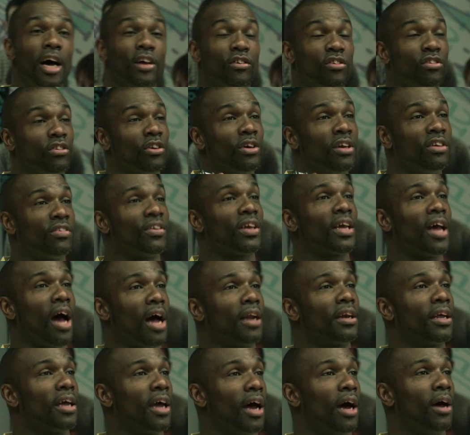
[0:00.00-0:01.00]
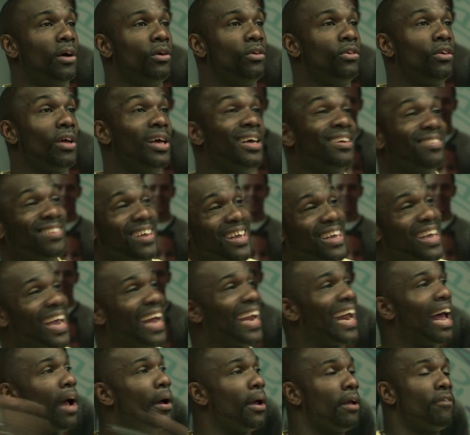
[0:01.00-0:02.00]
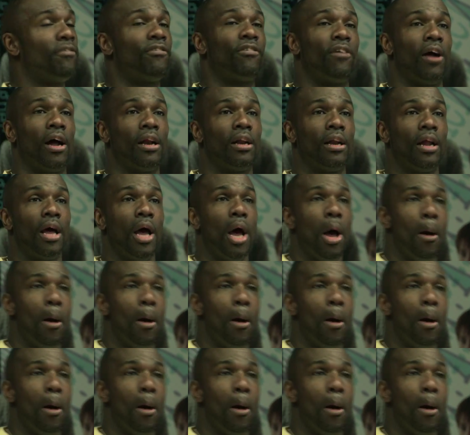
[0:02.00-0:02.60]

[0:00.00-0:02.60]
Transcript: as soon as the gun goes, to get out in front,